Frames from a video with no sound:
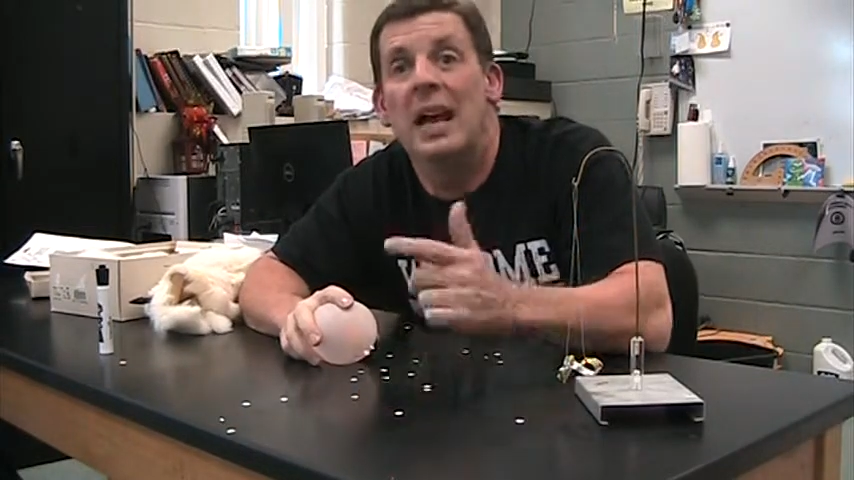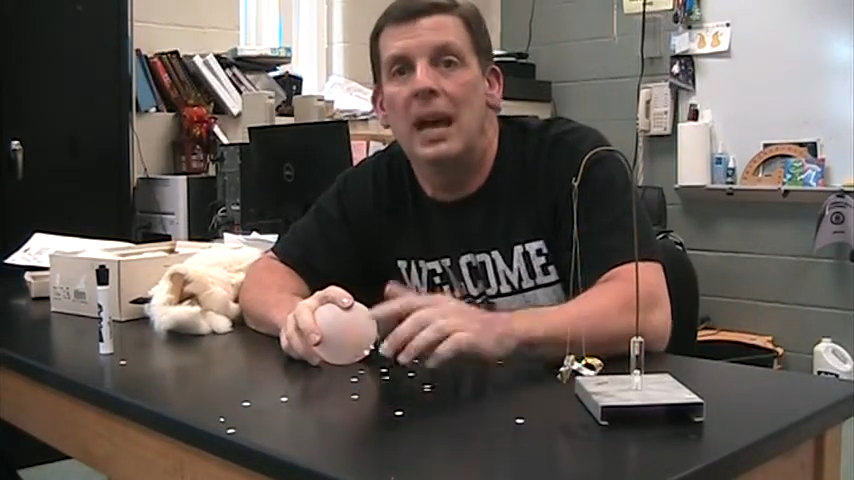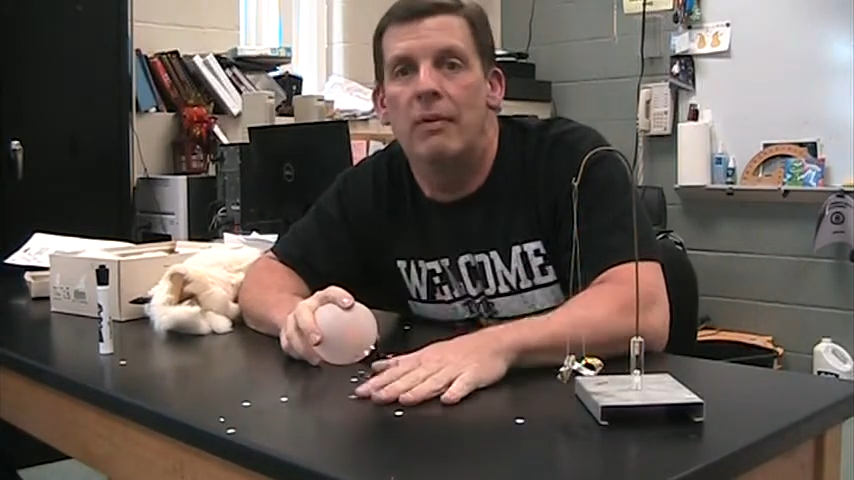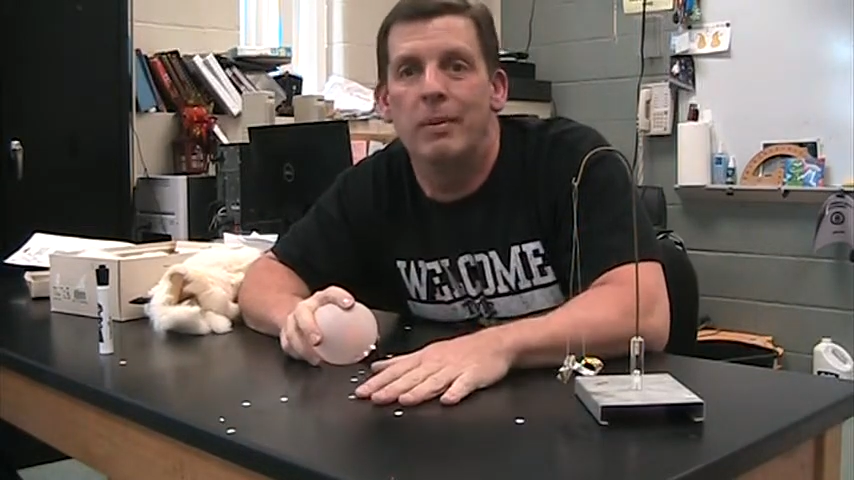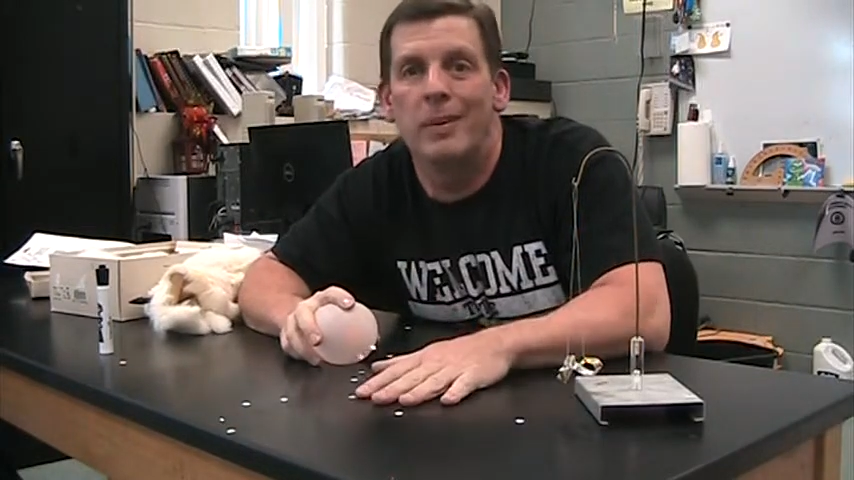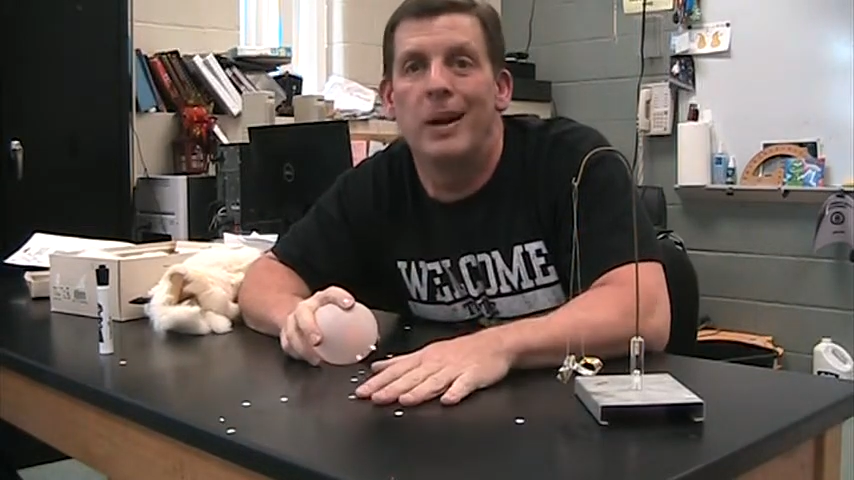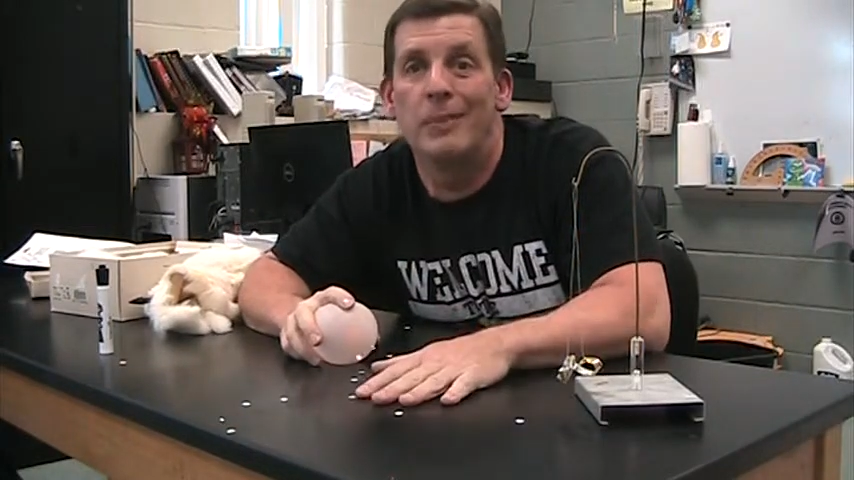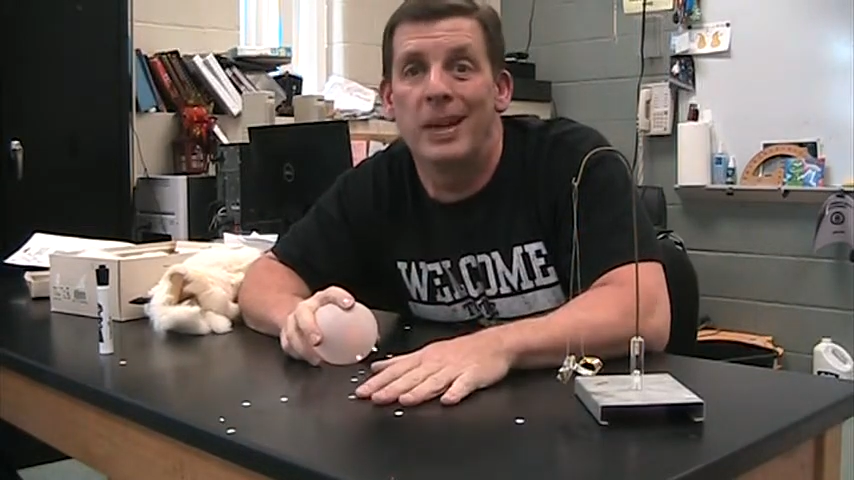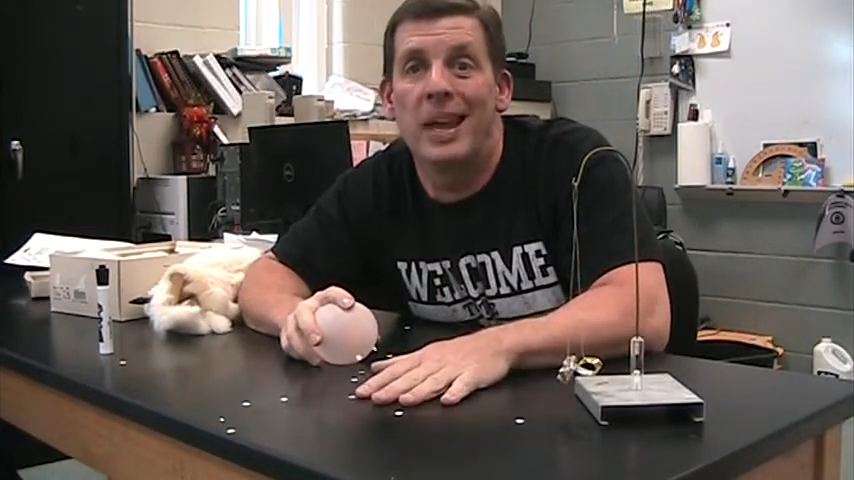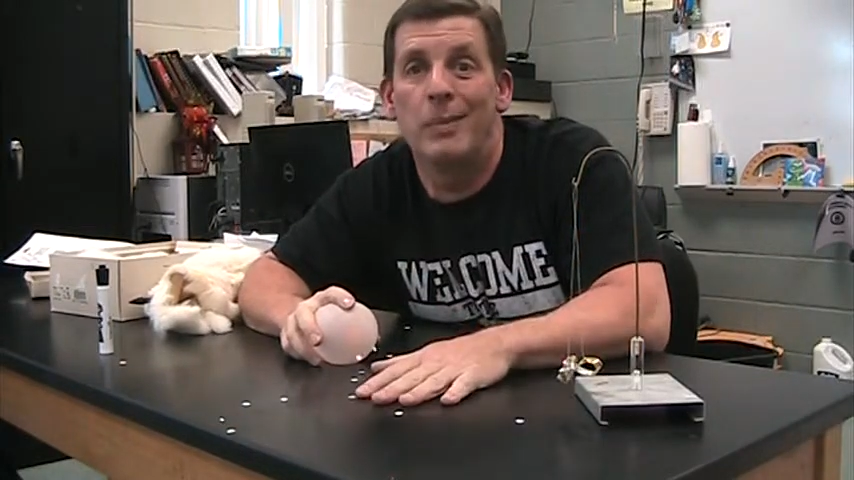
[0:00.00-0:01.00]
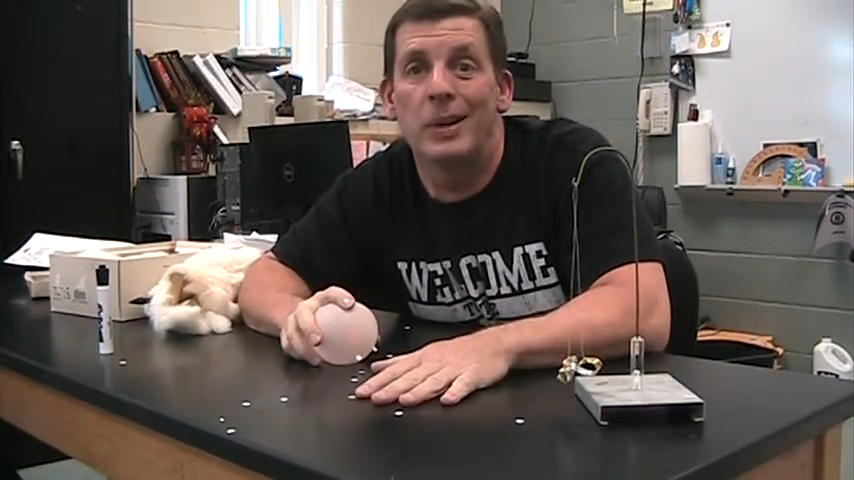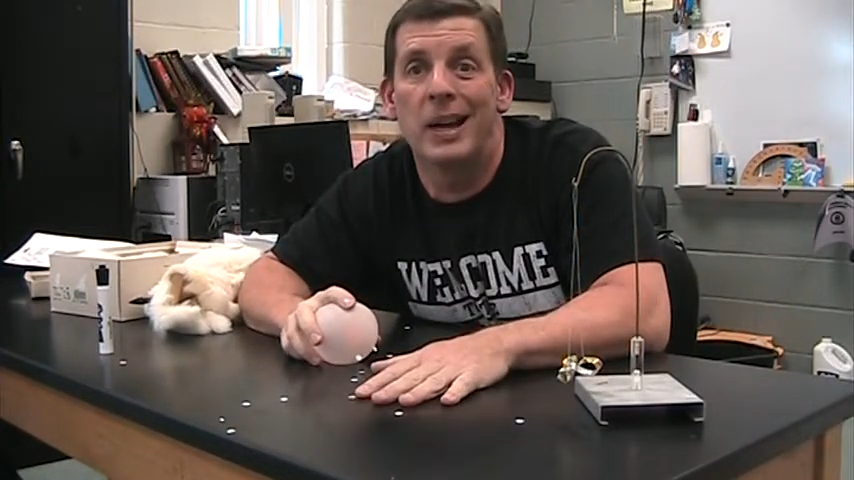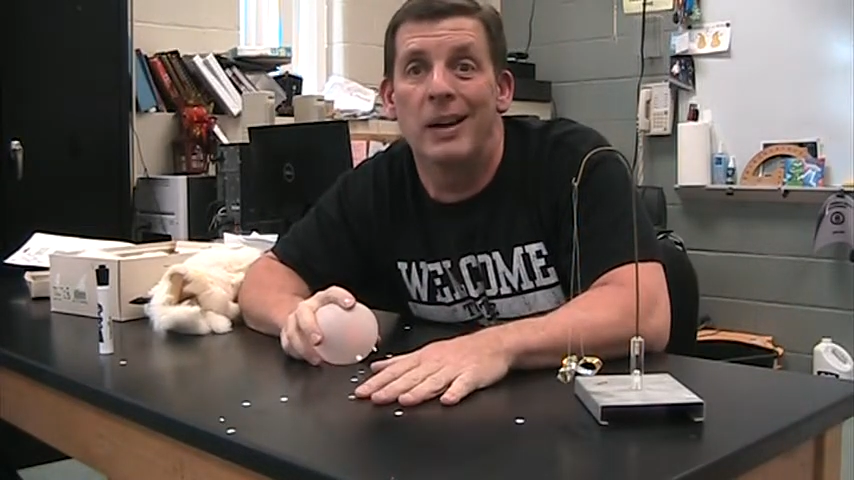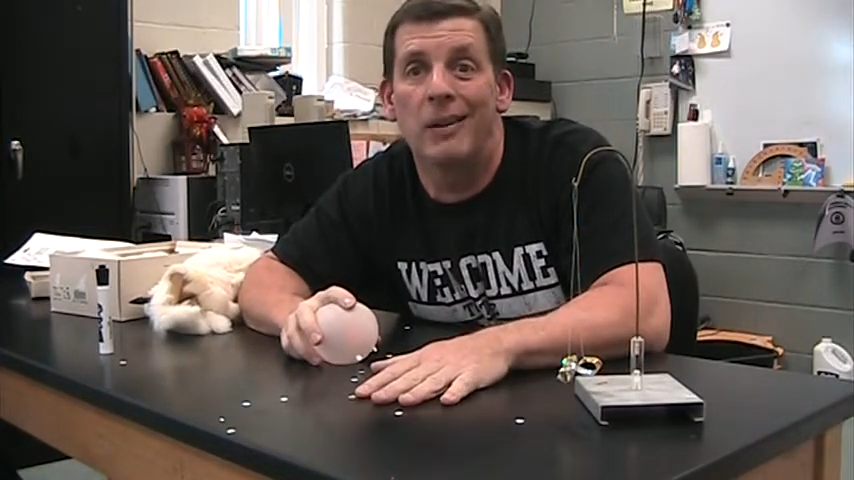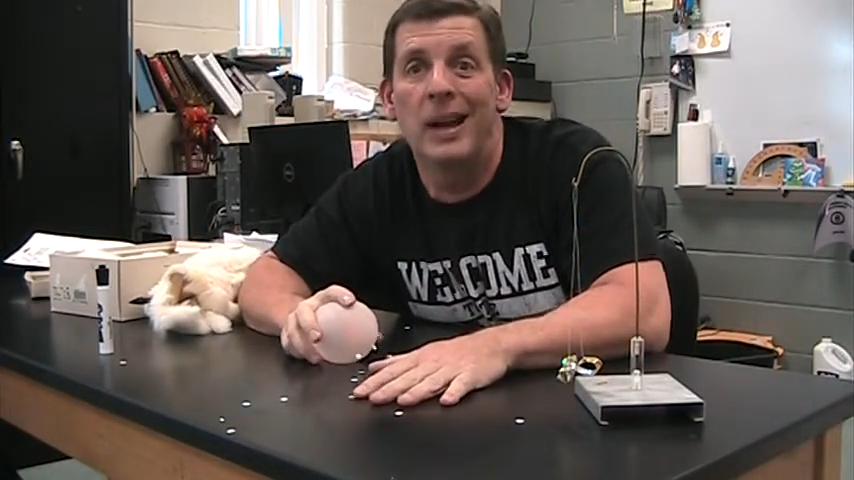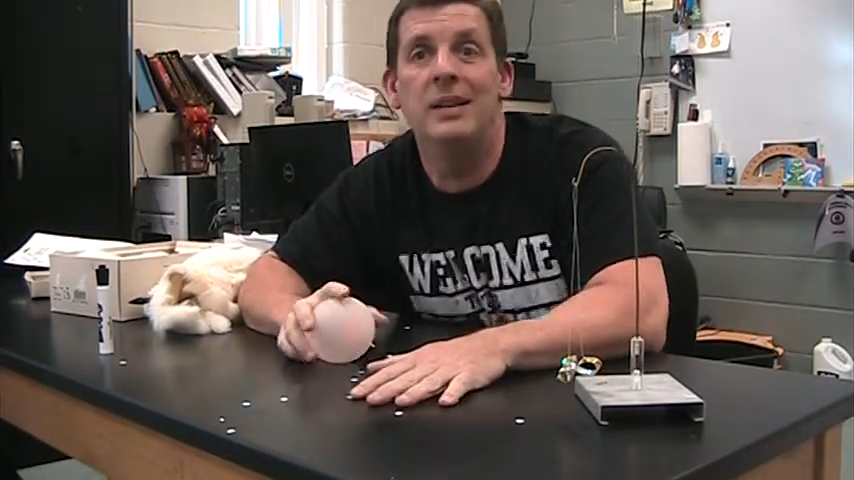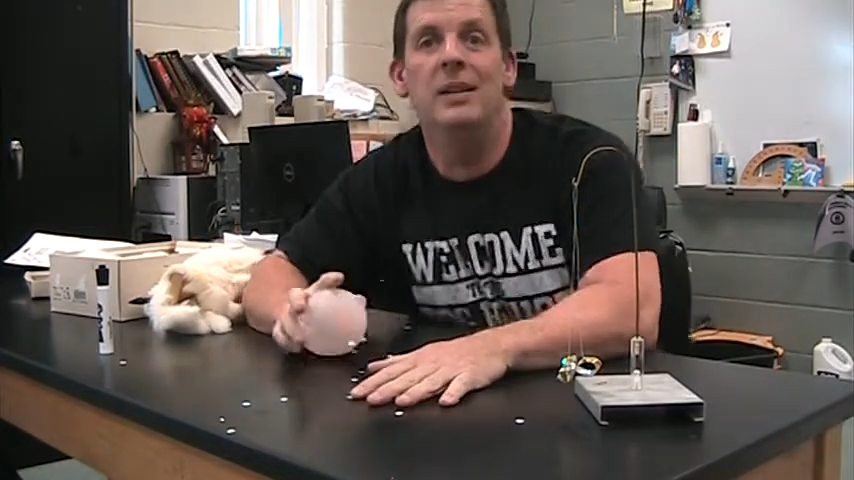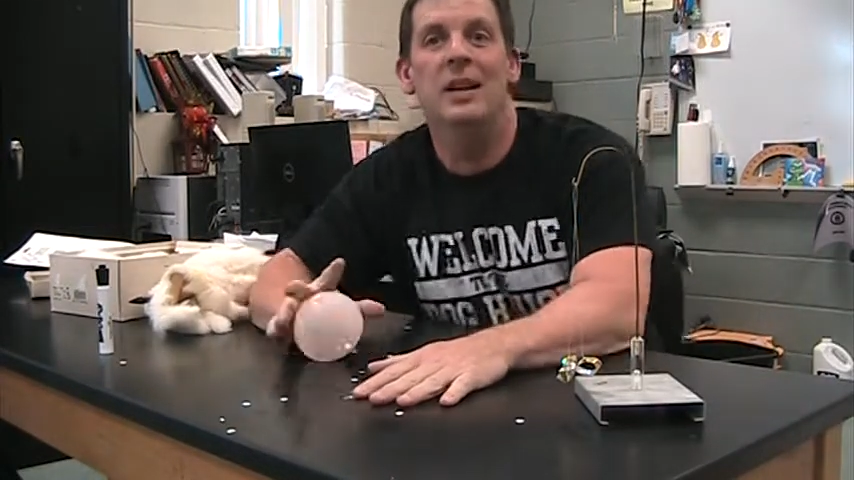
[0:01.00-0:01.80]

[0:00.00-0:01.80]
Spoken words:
And remember, I'm the camera guy, all right?